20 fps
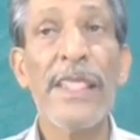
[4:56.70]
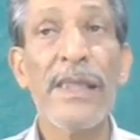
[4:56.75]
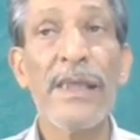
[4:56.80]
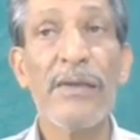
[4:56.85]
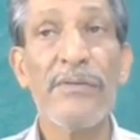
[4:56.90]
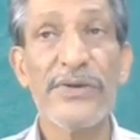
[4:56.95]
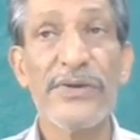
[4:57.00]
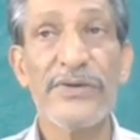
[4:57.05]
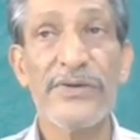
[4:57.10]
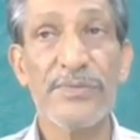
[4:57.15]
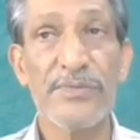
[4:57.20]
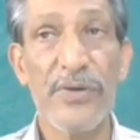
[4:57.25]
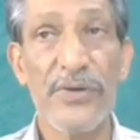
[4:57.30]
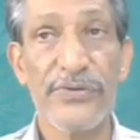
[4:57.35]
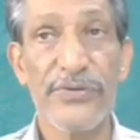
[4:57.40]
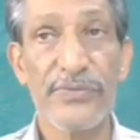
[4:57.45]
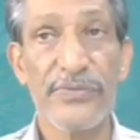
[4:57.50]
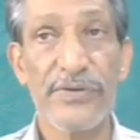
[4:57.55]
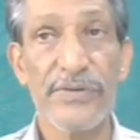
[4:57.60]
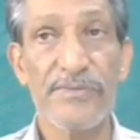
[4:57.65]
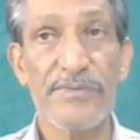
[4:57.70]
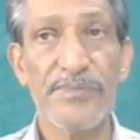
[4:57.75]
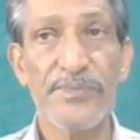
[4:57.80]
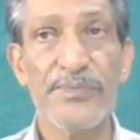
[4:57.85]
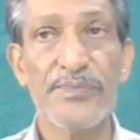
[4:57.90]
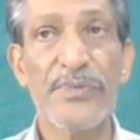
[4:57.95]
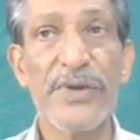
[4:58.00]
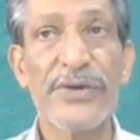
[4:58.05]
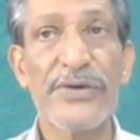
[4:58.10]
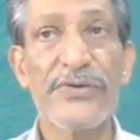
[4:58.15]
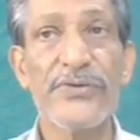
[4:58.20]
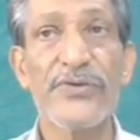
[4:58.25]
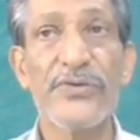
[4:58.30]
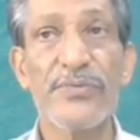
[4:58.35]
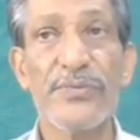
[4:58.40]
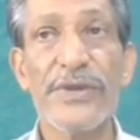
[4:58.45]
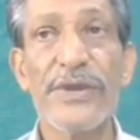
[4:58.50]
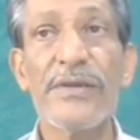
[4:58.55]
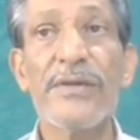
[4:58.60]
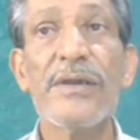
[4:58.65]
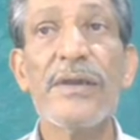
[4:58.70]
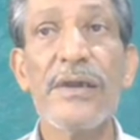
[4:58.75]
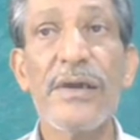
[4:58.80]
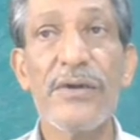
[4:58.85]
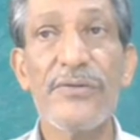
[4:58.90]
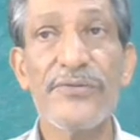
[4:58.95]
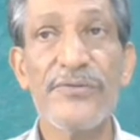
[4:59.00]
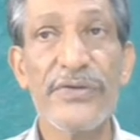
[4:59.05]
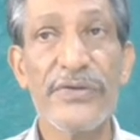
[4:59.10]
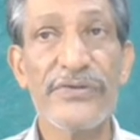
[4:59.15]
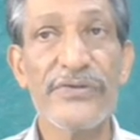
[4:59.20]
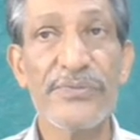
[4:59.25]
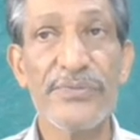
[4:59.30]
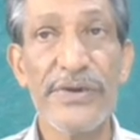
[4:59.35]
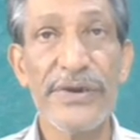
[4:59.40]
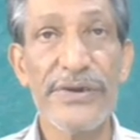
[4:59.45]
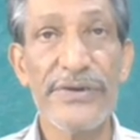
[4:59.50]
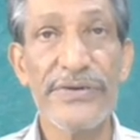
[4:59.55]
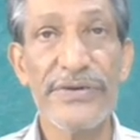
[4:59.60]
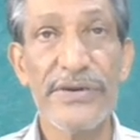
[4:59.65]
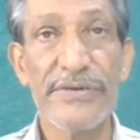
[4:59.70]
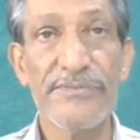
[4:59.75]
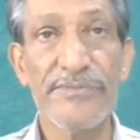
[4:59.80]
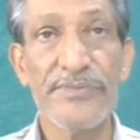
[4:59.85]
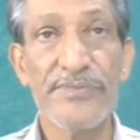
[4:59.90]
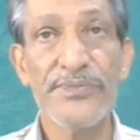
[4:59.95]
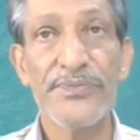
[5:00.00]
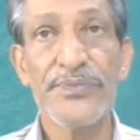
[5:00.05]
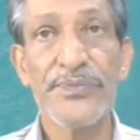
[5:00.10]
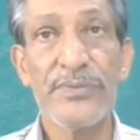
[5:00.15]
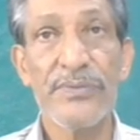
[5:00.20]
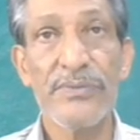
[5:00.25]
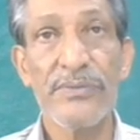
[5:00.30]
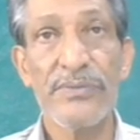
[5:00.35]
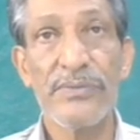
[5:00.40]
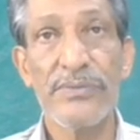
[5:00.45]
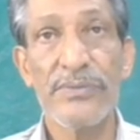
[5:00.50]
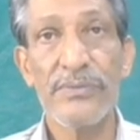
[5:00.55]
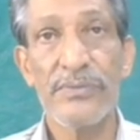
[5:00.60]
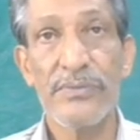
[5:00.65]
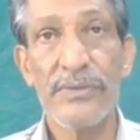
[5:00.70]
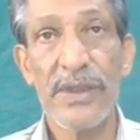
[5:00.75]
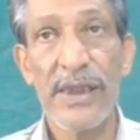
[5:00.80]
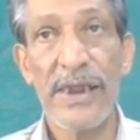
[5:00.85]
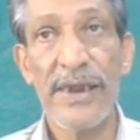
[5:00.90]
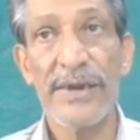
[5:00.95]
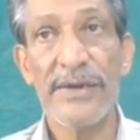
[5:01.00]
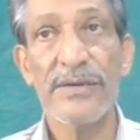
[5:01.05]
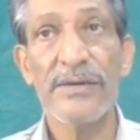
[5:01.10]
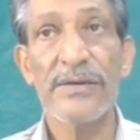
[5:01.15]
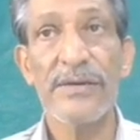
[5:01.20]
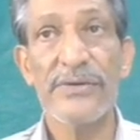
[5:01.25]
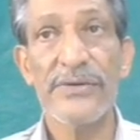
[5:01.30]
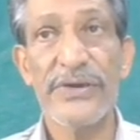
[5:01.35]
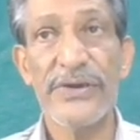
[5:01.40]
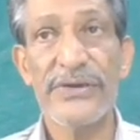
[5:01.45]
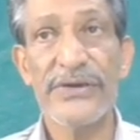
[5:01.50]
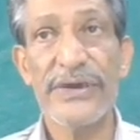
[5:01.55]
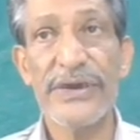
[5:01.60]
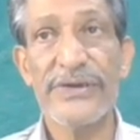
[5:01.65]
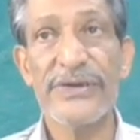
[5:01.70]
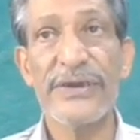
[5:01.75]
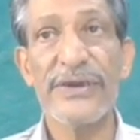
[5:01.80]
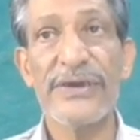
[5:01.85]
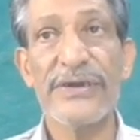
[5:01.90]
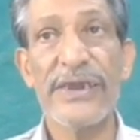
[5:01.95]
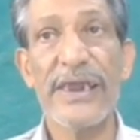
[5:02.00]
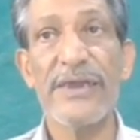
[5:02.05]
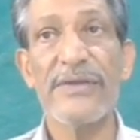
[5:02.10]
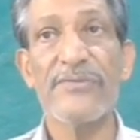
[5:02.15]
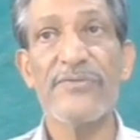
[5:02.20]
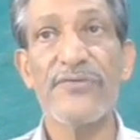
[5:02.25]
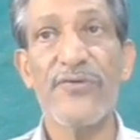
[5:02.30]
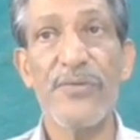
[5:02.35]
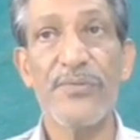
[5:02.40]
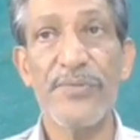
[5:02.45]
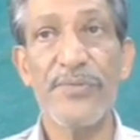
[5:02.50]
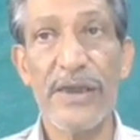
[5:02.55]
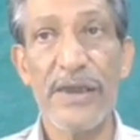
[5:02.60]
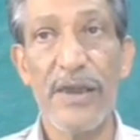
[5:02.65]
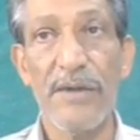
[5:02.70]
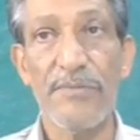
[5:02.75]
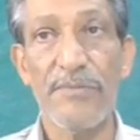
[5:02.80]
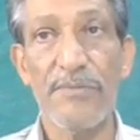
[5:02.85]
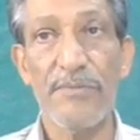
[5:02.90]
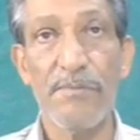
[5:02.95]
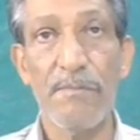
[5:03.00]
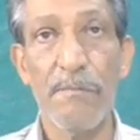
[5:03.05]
which is possible. But it should be a feasibility. And the date and time for pickup.